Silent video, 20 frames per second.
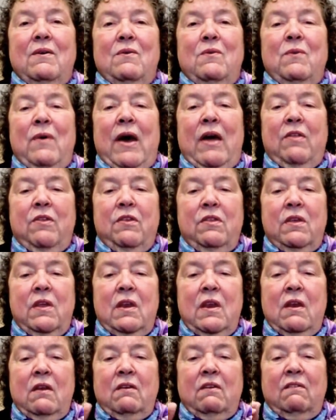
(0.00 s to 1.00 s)
rather
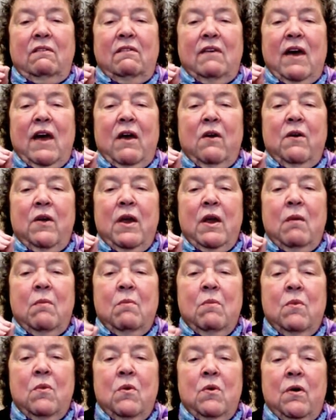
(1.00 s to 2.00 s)
than desiring
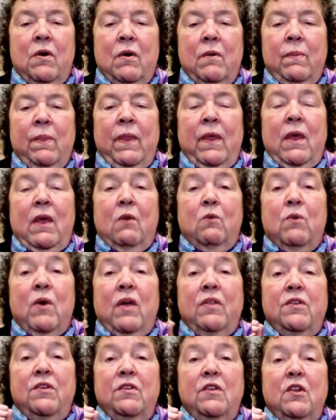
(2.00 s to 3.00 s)
more,
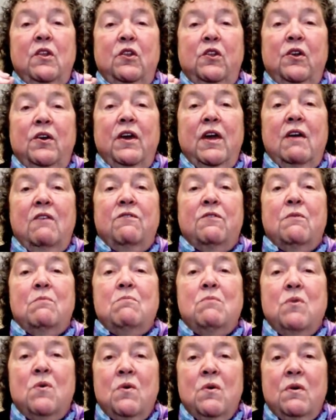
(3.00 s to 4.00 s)
rather than looking for
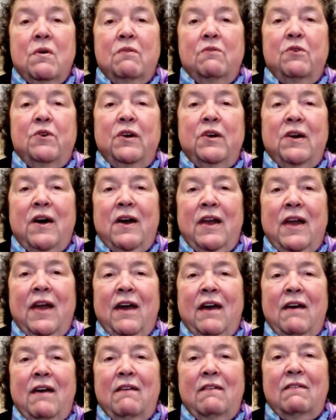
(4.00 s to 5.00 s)
more of what God
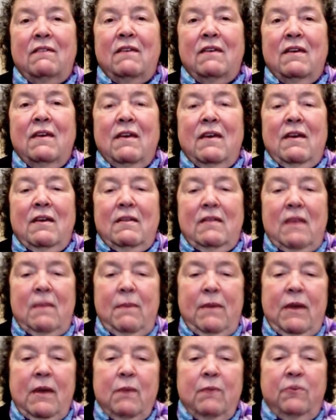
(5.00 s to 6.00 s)
has. They
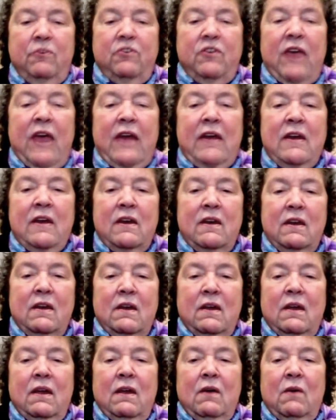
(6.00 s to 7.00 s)
become stagnant
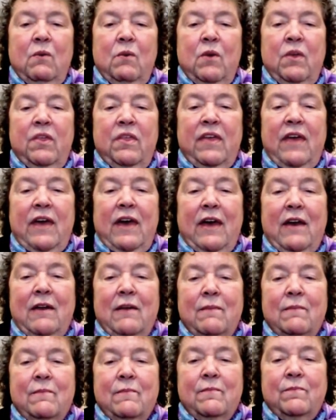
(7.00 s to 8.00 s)
with that.
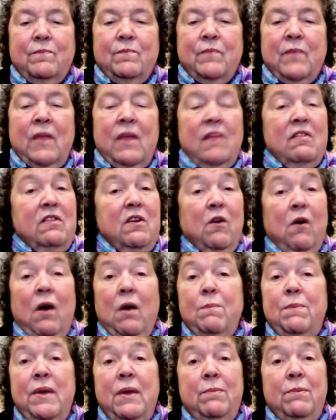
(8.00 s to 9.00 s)
There
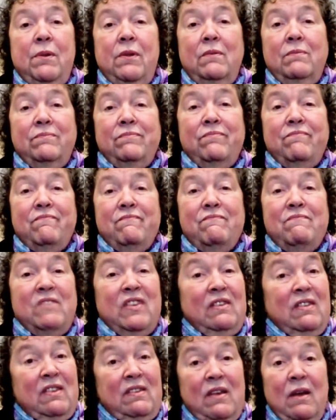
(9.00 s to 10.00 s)
are people,
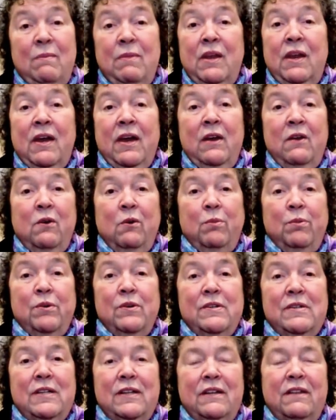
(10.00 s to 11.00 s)
some that I know
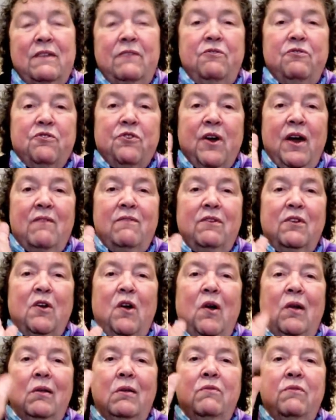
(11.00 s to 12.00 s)
personally, that have traveled
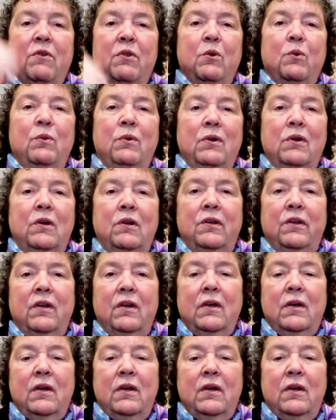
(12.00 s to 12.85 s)
all over the world